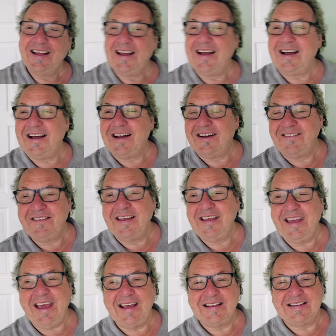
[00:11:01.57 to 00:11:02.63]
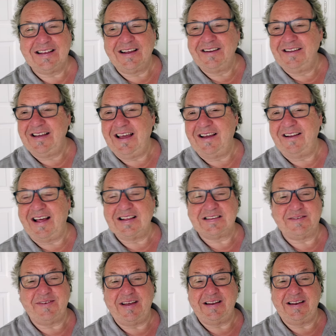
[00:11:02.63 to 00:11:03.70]

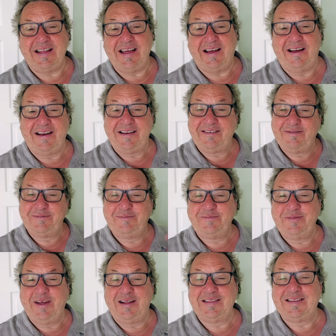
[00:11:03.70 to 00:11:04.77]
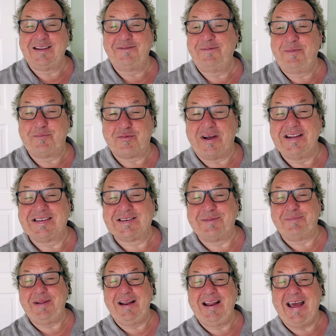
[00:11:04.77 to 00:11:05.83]
That's about, my brain's
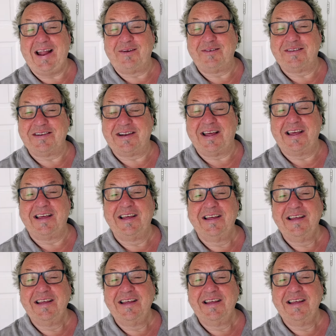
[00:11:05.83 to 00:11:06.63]
completely addled today.